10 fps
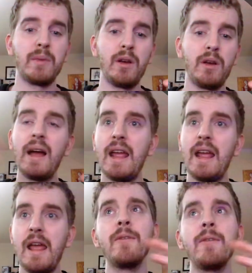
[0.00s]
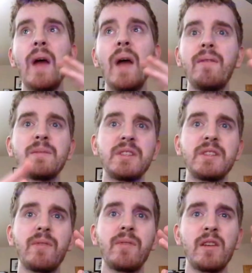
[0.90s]
below. If you have a
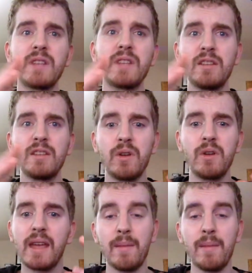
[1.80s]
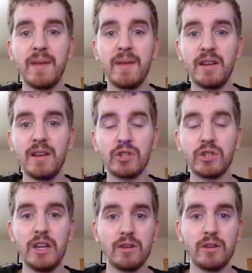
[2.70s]
specific use case where you think it might be
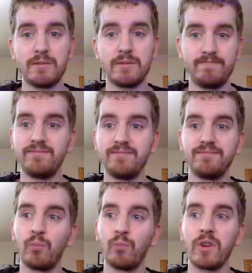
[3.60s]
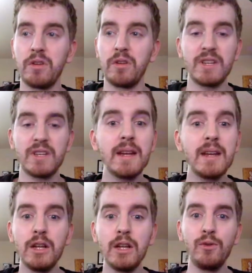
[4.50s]
interesting or worth using,
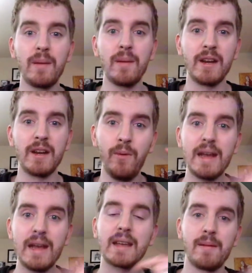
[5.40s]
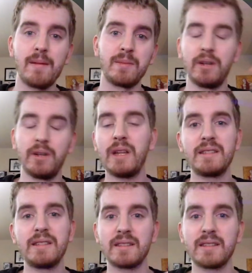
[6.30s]
do let me know in the comments below.
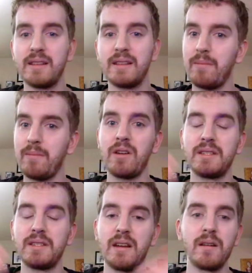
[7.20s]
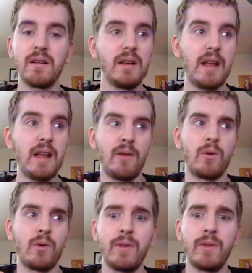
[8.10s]
Let's discuss. I'm curious to hear,
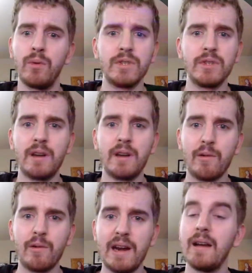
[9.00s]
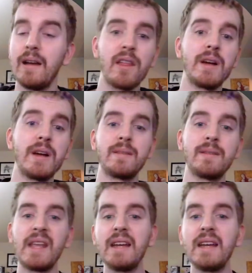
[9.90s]
or if you use it already. Otherwise,
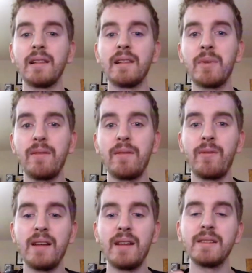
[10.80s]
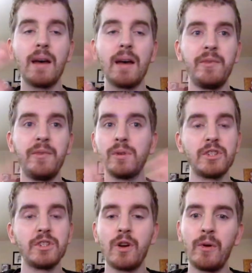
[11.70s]
hit the like button if you found this helpful or
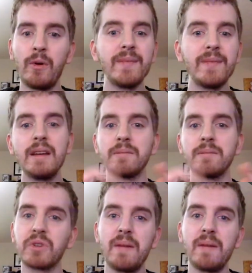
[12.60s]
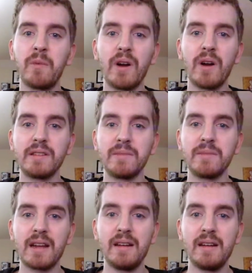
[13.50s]
enjoyable. Subscribe for more awesome
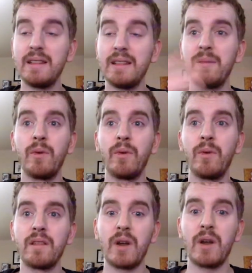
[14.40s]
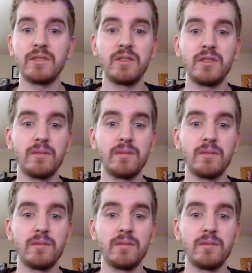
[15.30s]
tech content. Let me know what other browsers